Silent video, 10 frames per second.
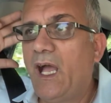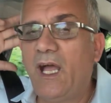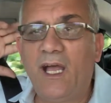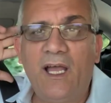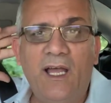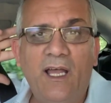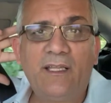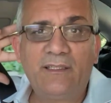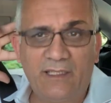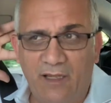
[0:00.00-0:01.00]

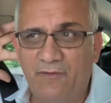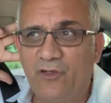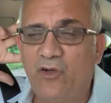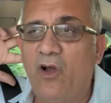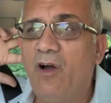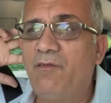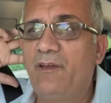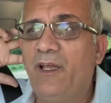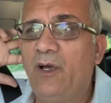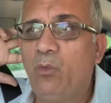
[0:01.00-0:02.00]
The governor of
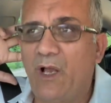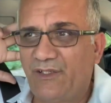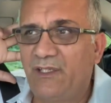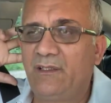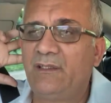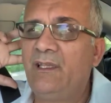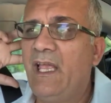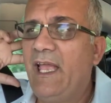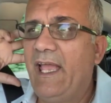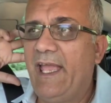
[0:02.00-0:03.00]
Washington,
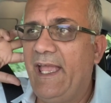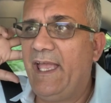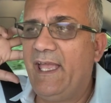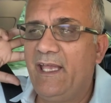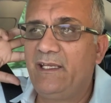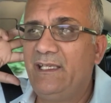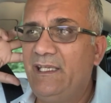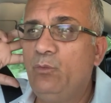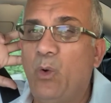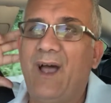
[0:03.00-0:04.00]
and
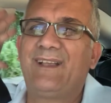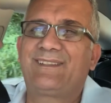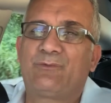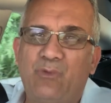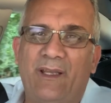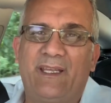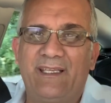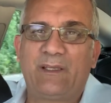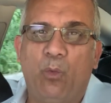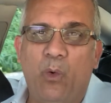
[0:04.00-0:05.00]
he was running,
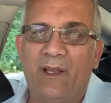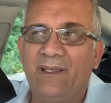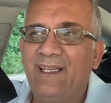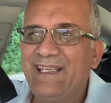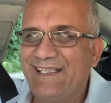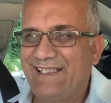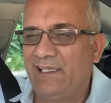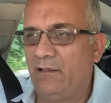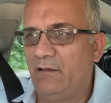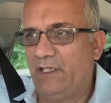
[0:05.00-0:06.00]
he's a one
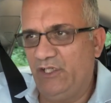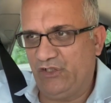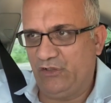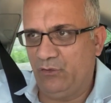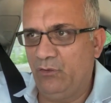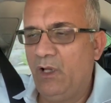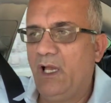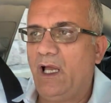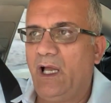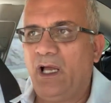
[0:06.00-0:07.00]
single issue
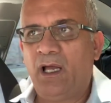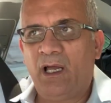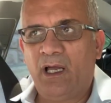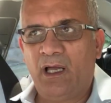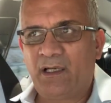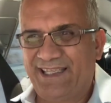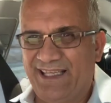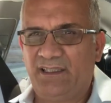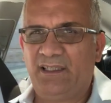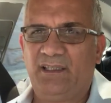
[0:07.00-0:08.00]

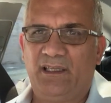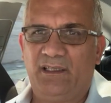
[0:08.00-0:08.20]
candidate,